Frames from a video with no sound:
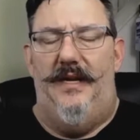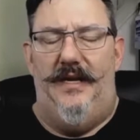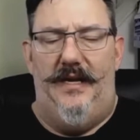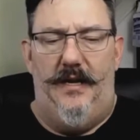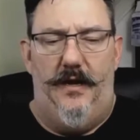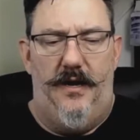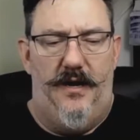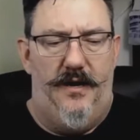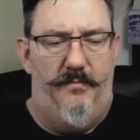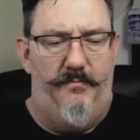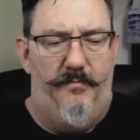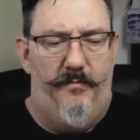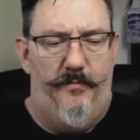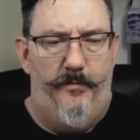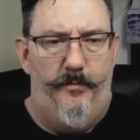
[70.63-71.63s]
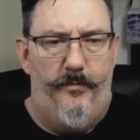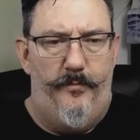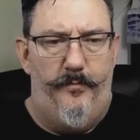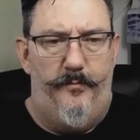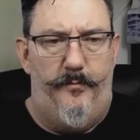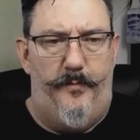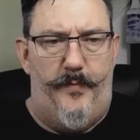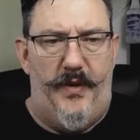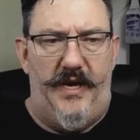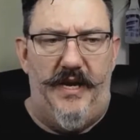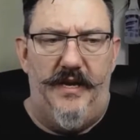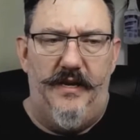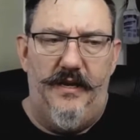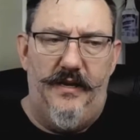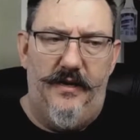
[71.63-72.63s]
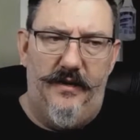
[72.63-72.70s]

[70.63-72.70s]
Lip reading: But in